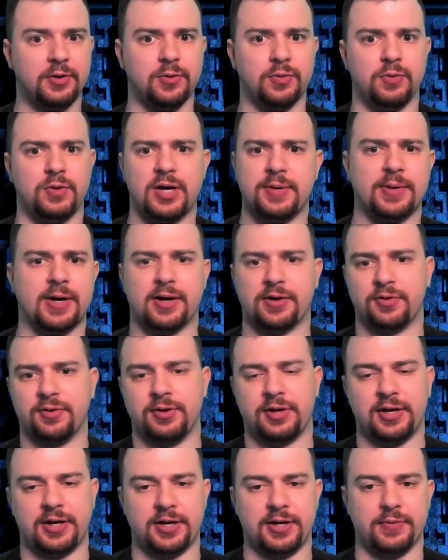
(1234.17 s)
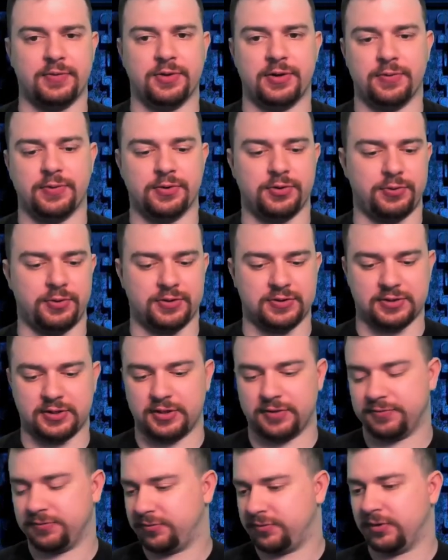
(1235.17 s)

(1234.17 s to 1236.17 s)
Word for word: way back in the day when they were doing stuff.